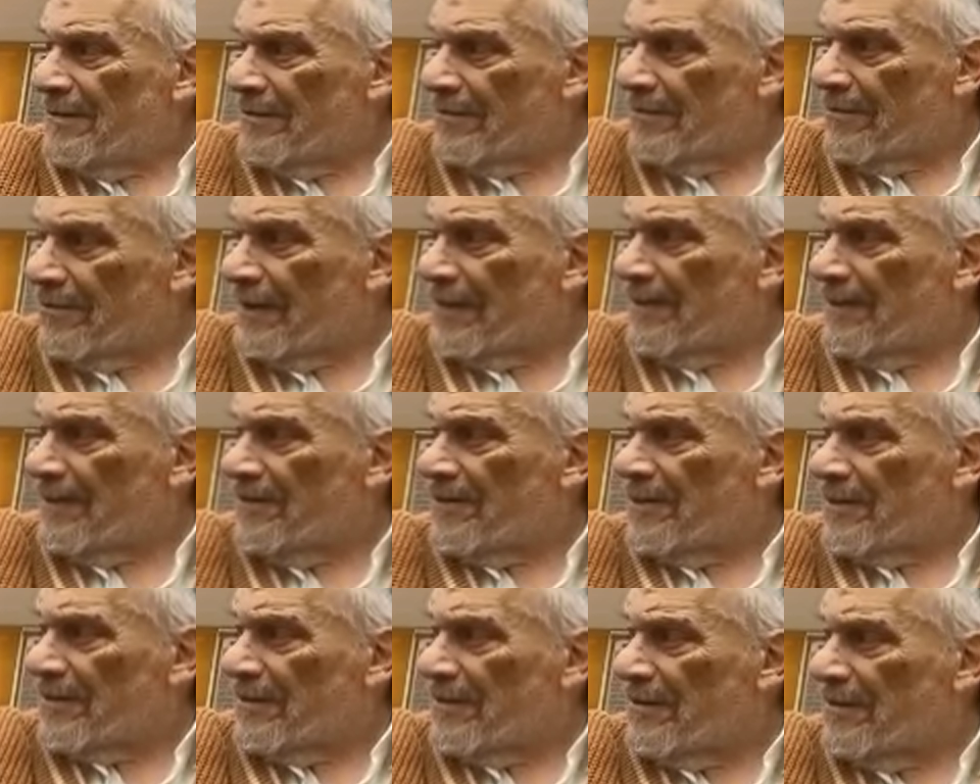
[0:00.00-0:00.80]

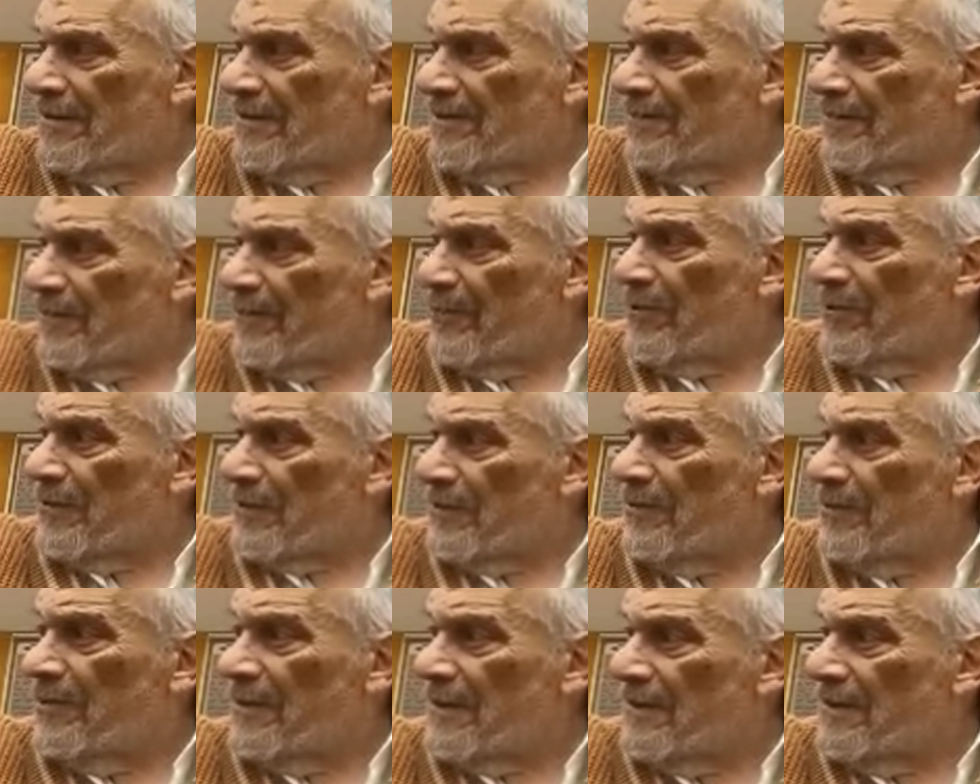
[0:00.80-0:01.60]
from what
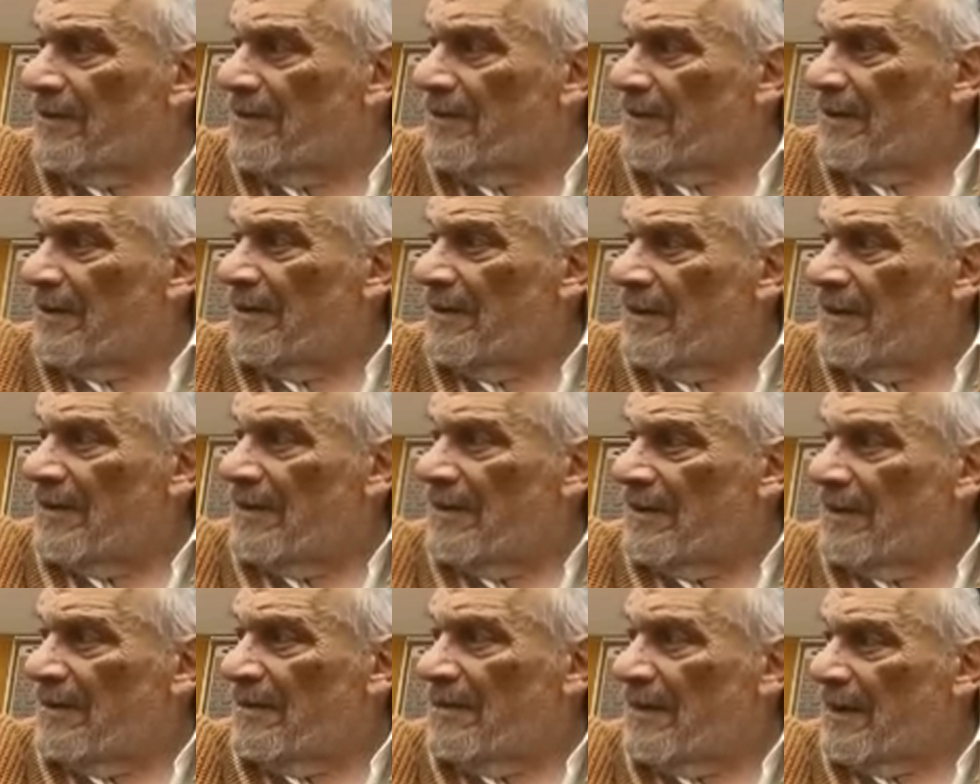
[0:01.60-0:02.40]
it was
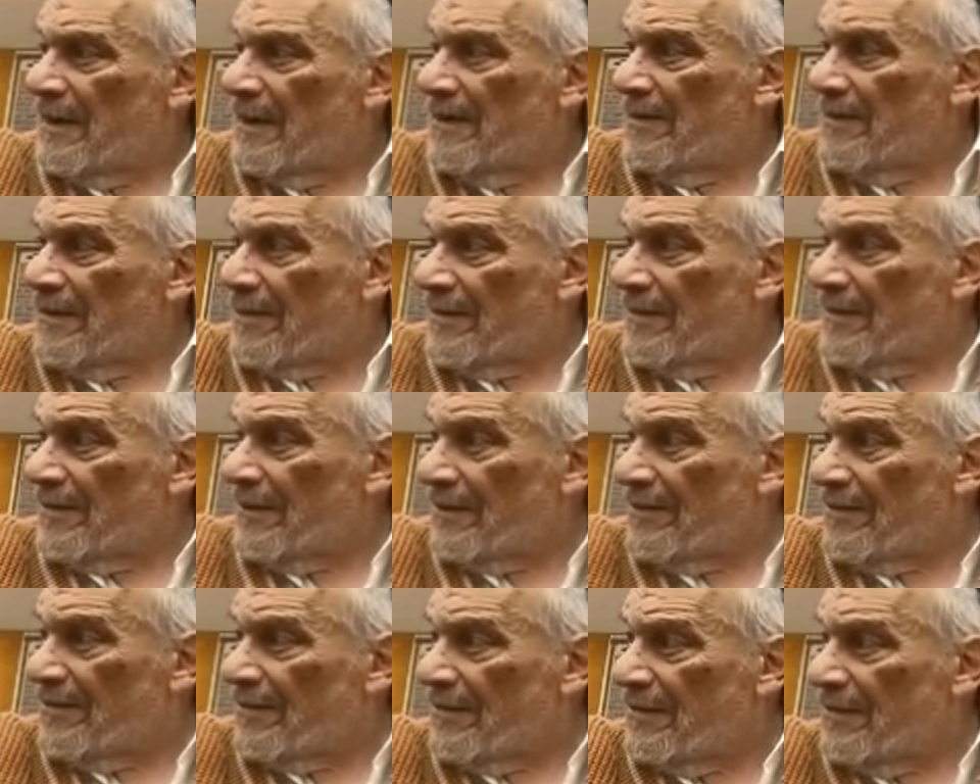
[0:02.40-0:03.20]
in the
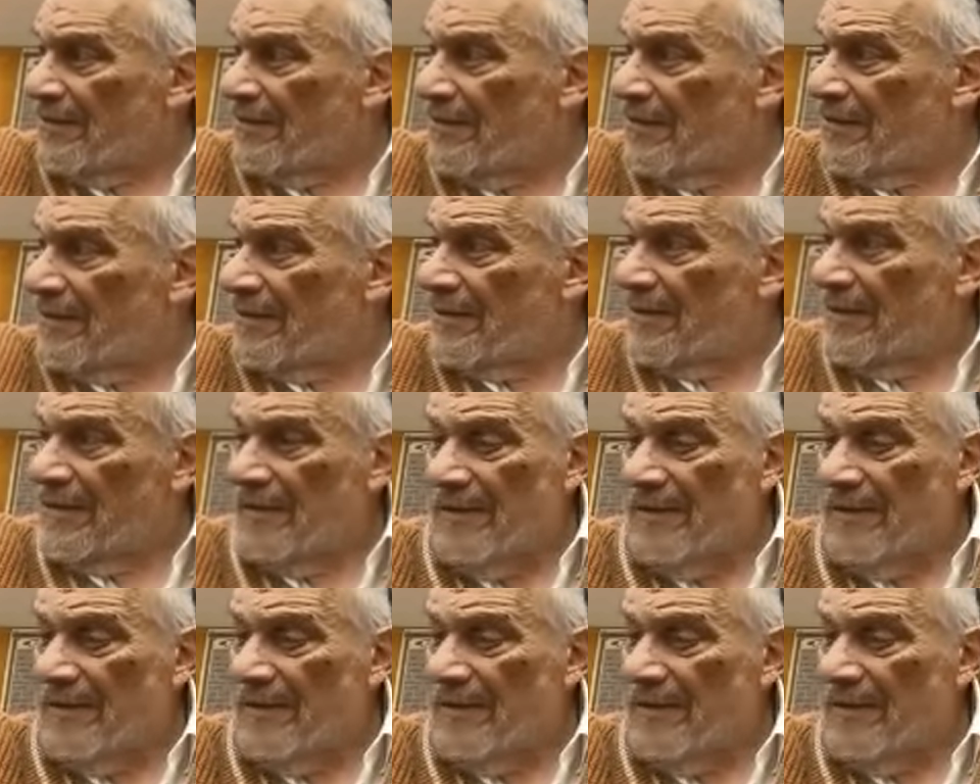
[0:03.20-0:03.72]
1800s.